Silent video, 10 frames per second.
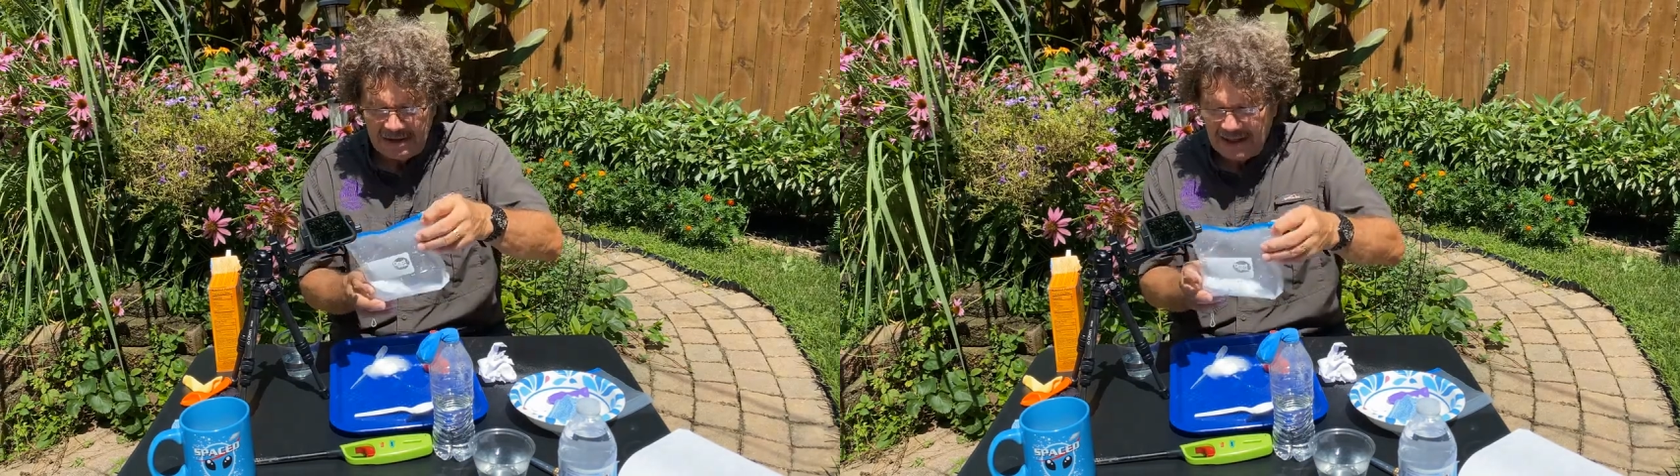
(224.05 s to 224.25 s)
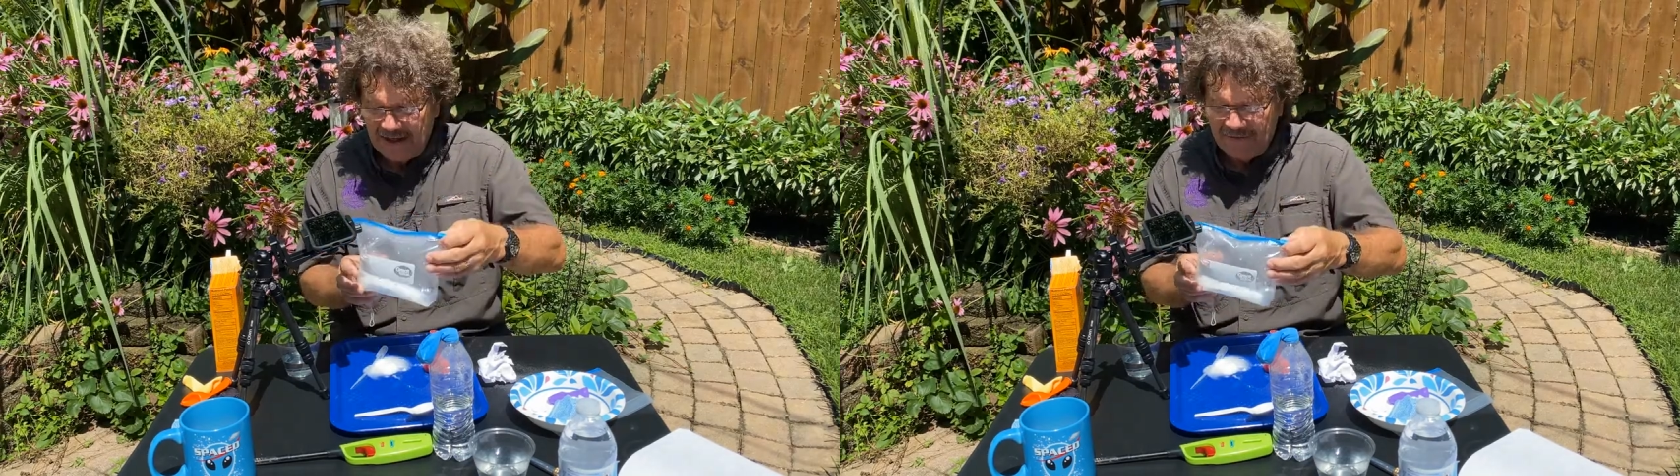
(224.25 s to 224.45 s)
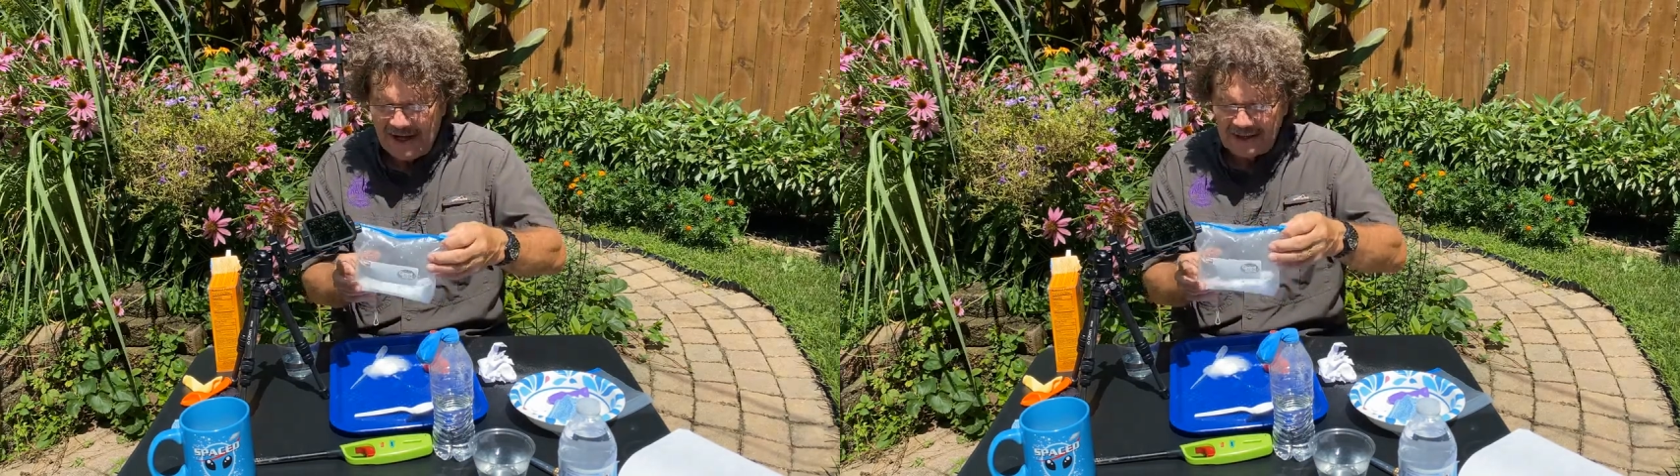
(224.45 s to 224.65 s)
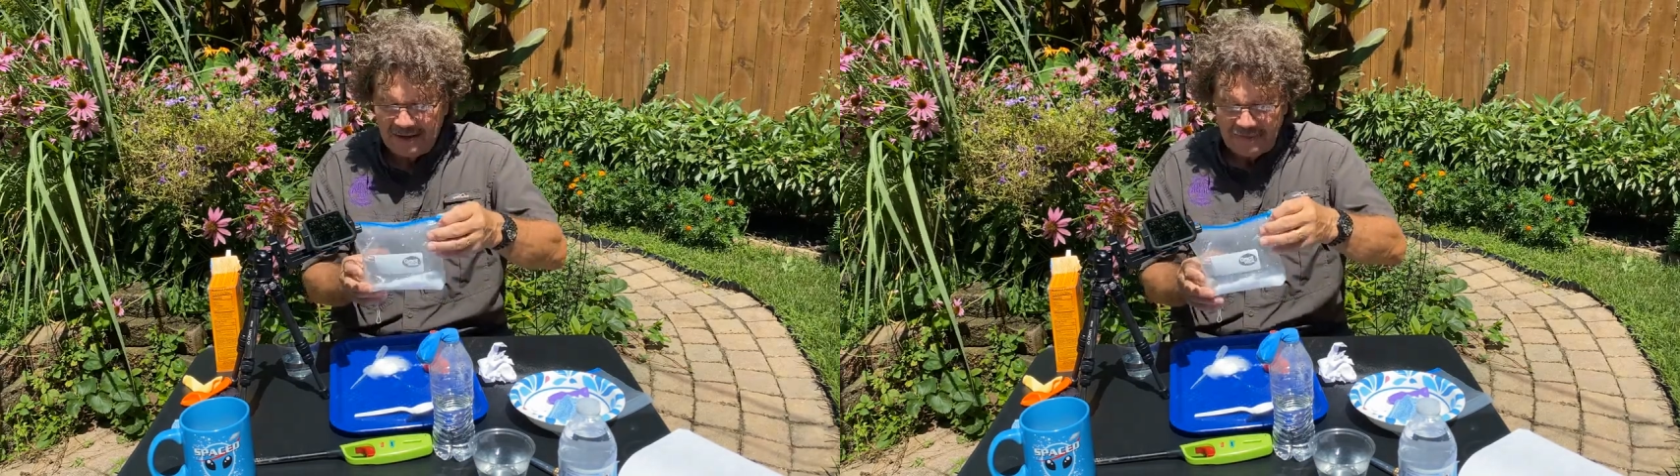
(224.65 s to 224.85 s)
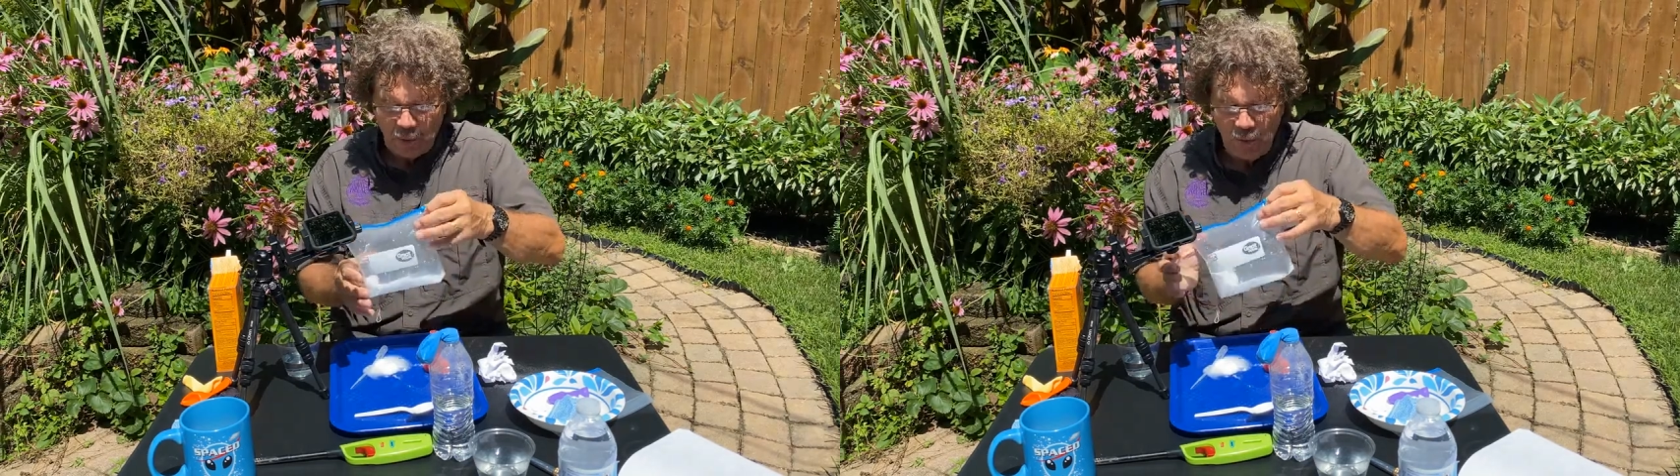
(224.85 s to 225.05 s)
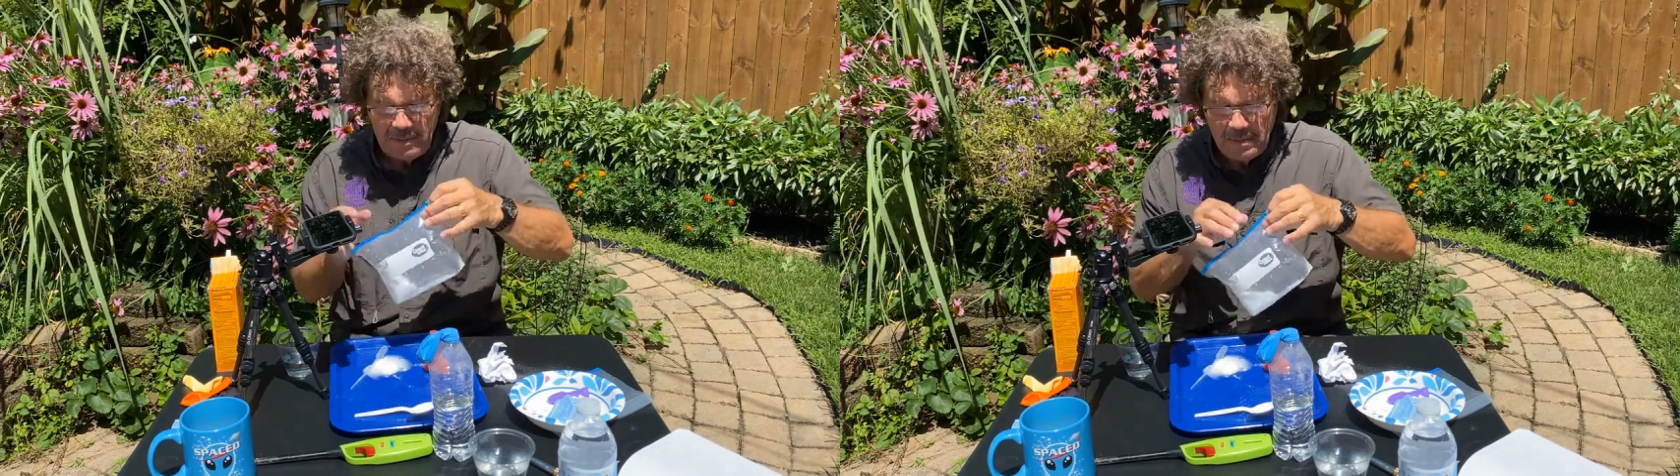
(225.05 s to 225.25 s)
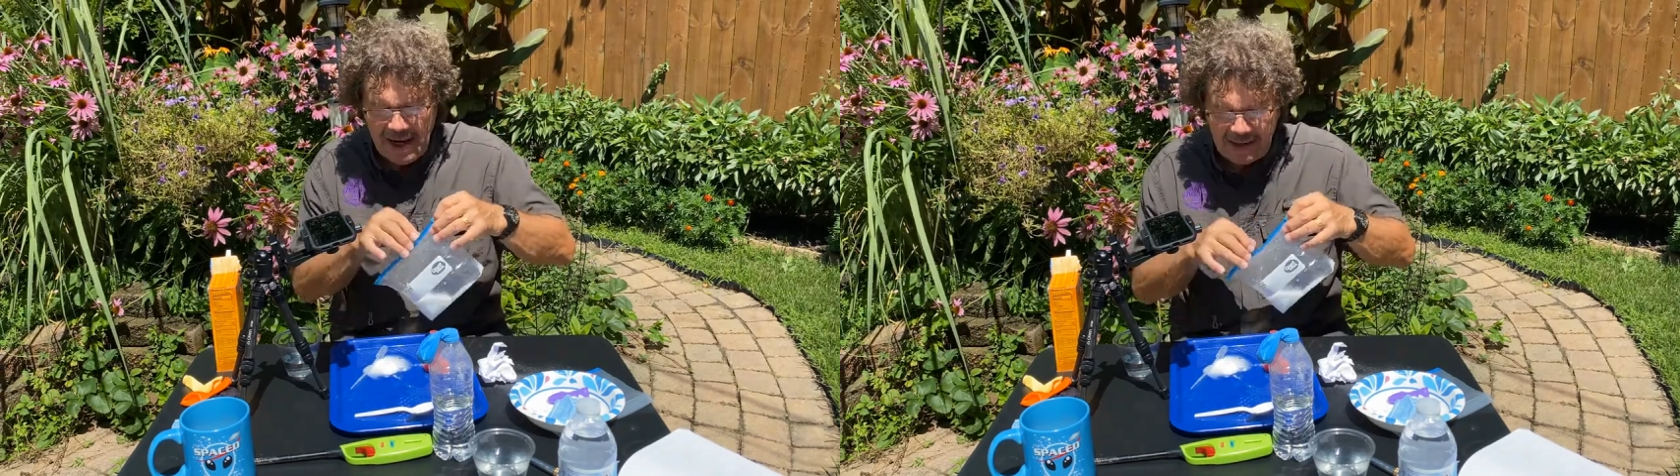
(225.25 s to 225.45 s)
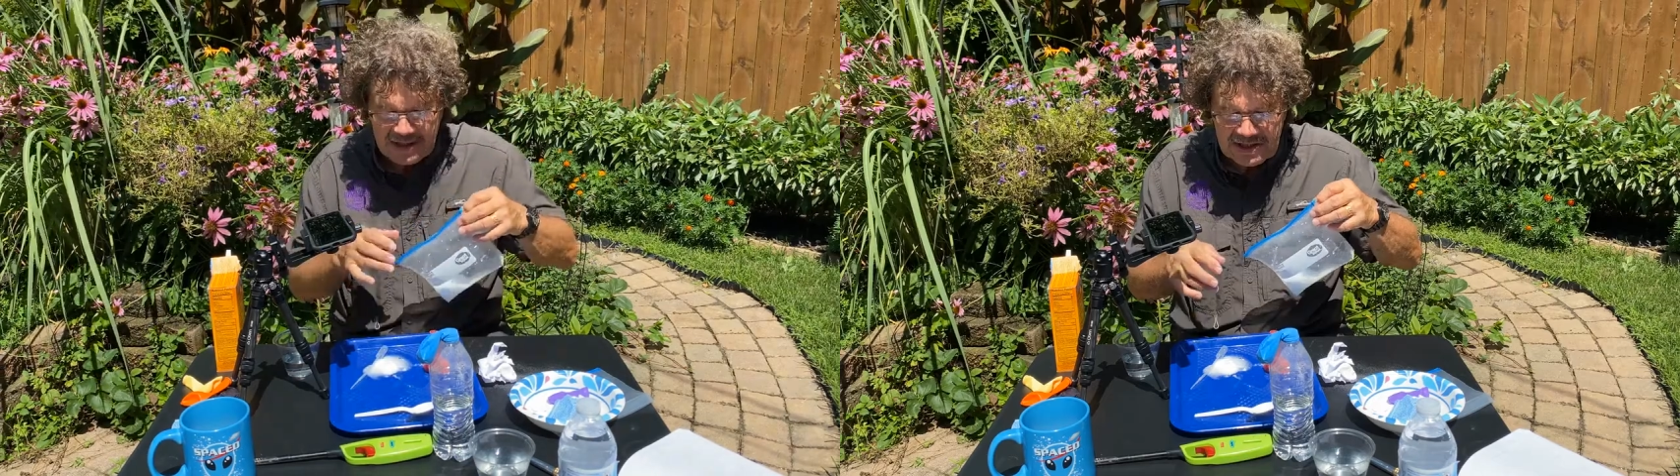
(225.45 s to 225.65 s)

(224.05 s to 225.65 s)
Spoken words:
In fact, let's see